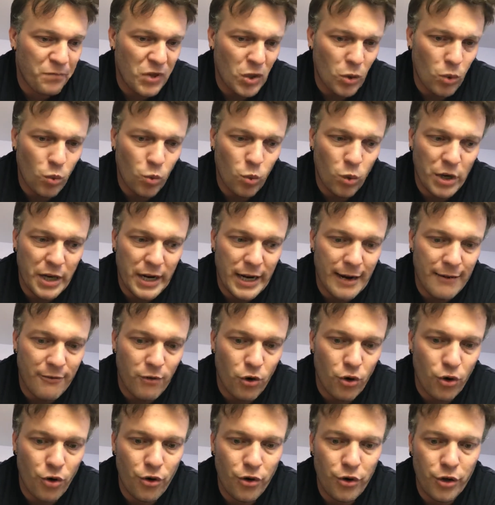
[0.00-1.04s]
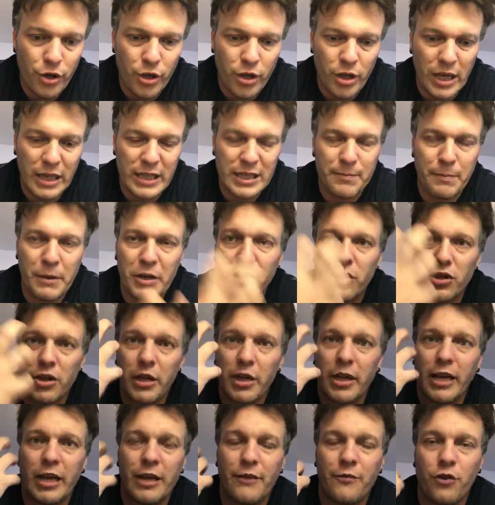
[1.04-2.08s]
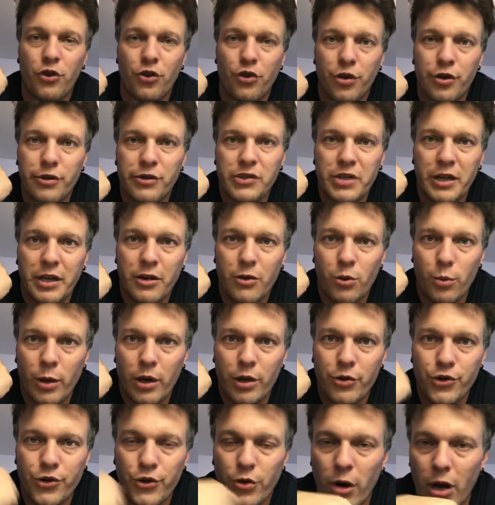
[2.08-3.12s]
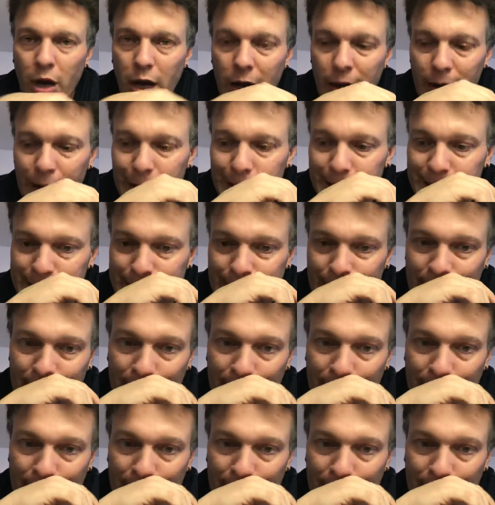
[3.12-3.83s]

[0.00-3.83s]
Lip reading: whatever, especially if you're using it around your eyes.